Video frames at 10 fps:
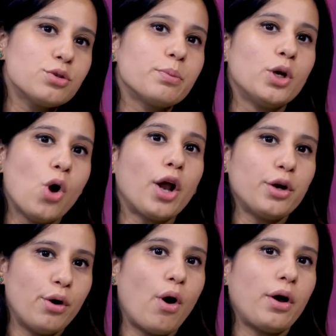So we got
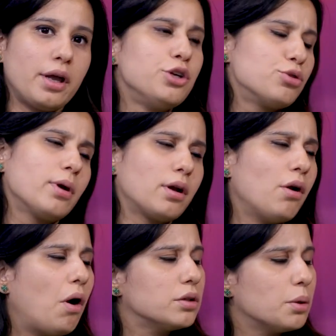into it
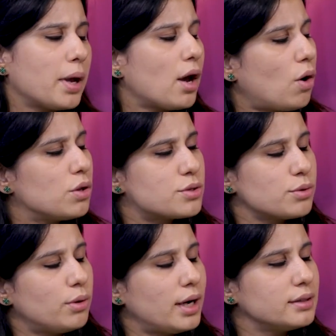along the way
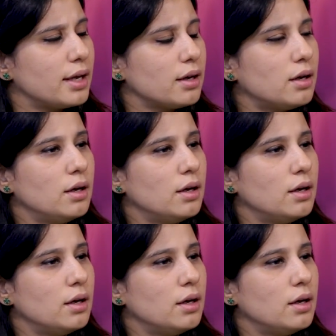also, I think.